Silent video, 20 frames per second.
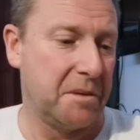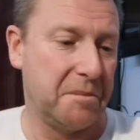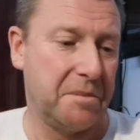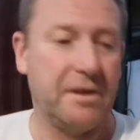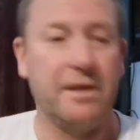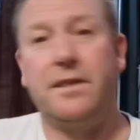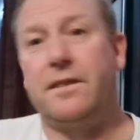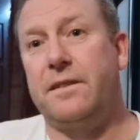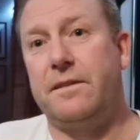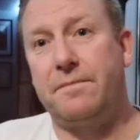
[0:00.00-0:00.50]

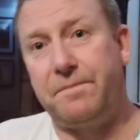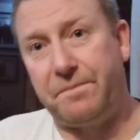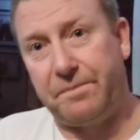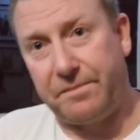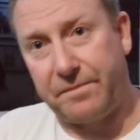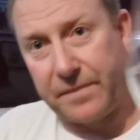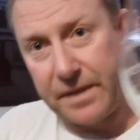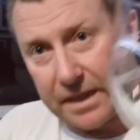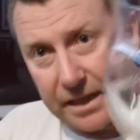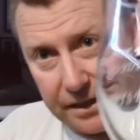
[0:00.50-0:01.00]
but
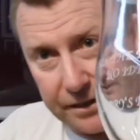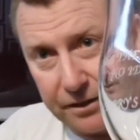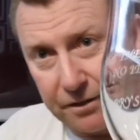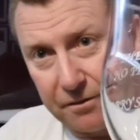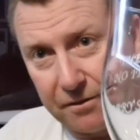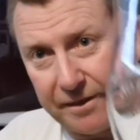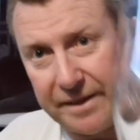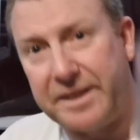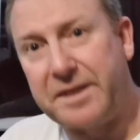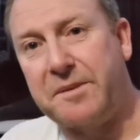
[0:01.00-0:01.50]
I
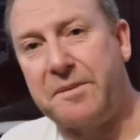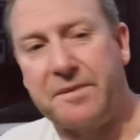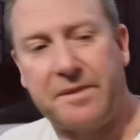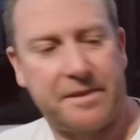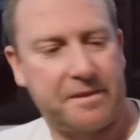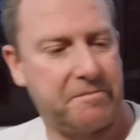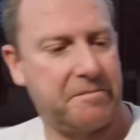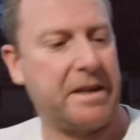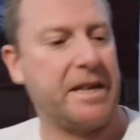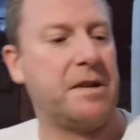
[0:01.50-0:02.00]
do like to
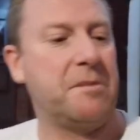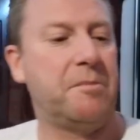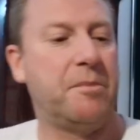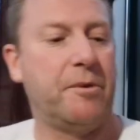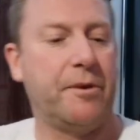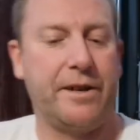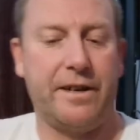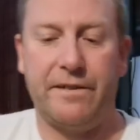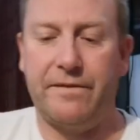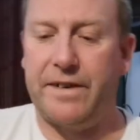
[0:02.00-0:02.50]
make a
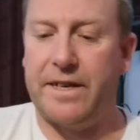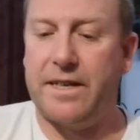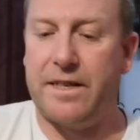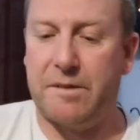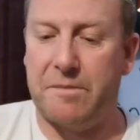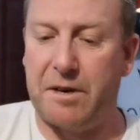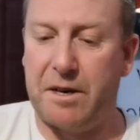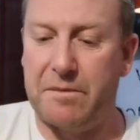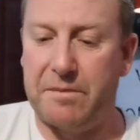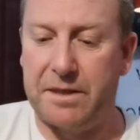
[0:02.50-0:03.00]
point of it at
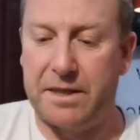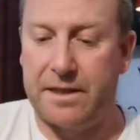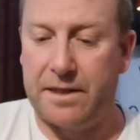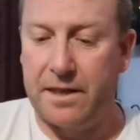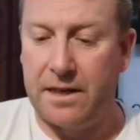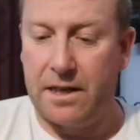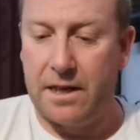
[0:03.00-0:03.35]
the moment.